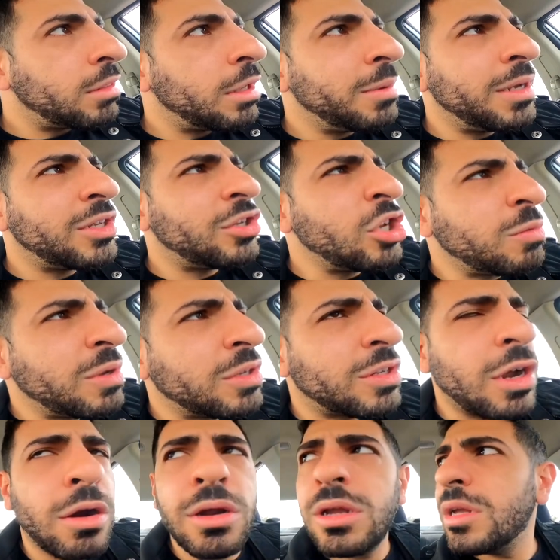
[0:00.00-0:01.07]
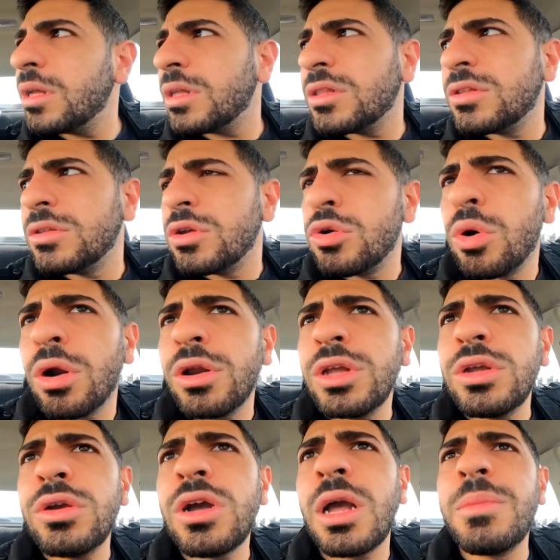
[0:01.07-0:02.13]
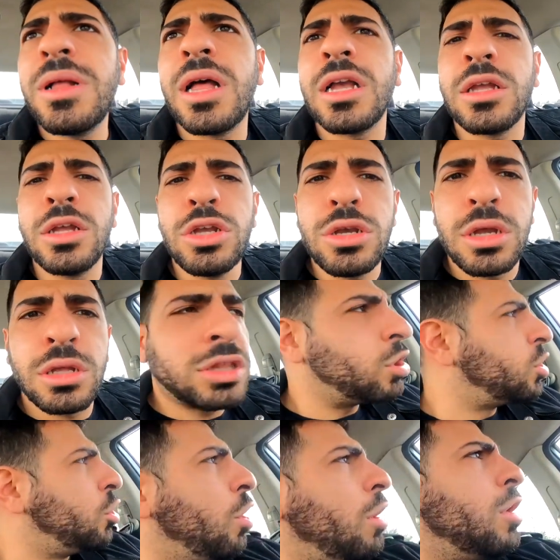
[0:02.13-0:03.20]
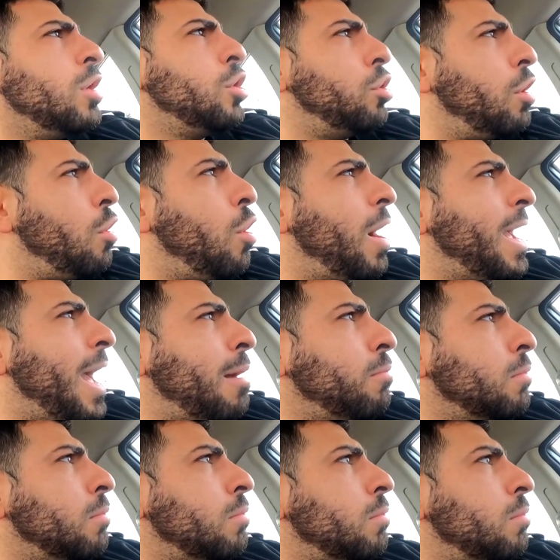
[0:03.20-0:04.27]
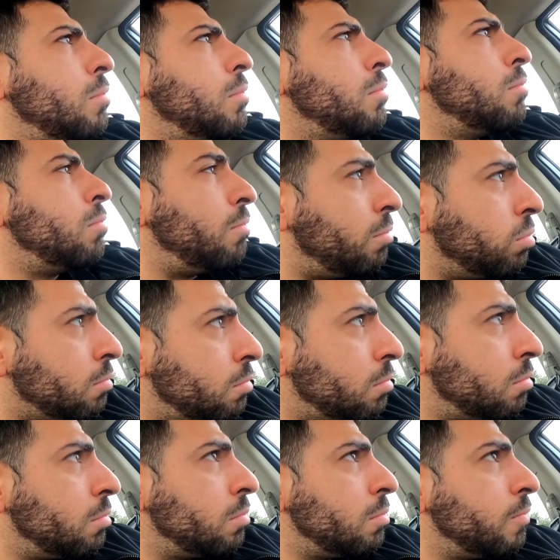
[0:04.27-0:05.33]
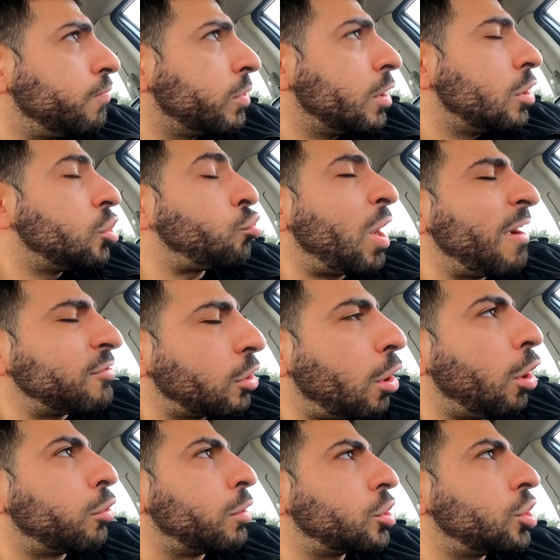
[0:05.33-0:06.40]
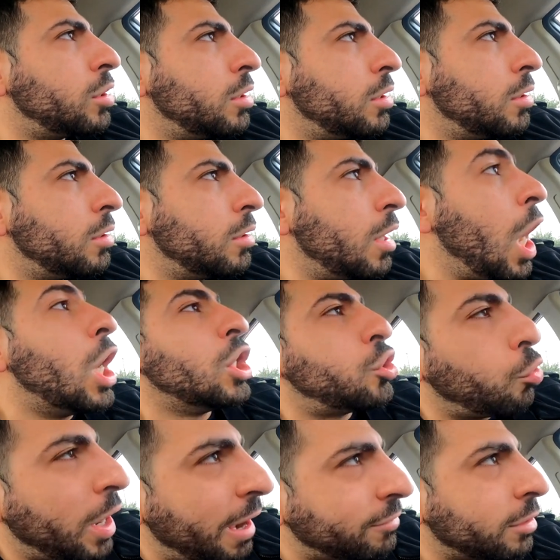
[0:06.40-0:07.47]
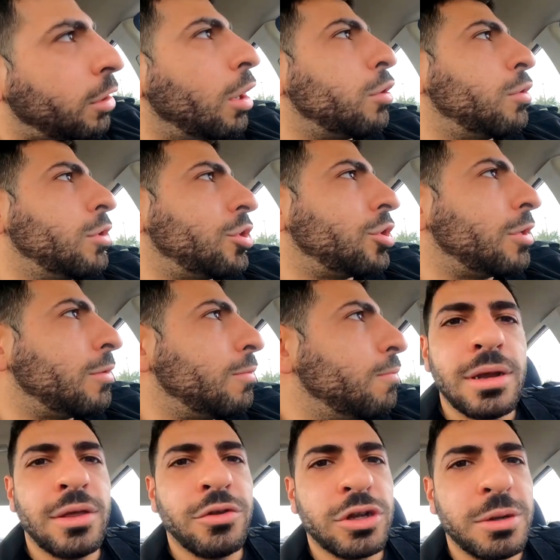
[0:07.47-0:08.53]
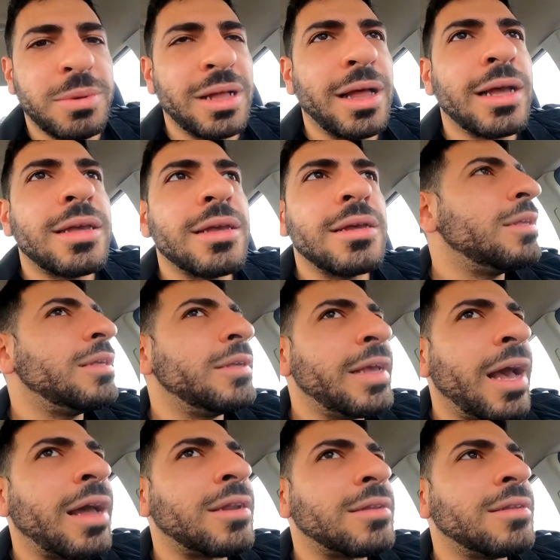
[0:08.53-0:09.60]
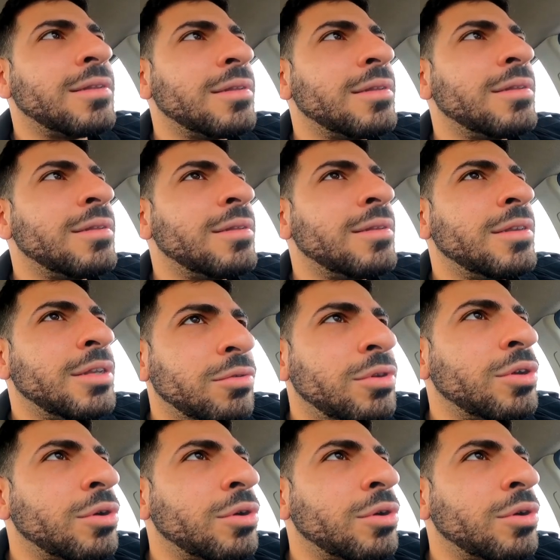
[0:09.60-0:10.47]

Maybe, excuse me, sorry, who are you? I'd be like, do you know who I am? Hmm? Do I have to call Christian? Do I have to call Christian? And they're gonna be like, yeah, you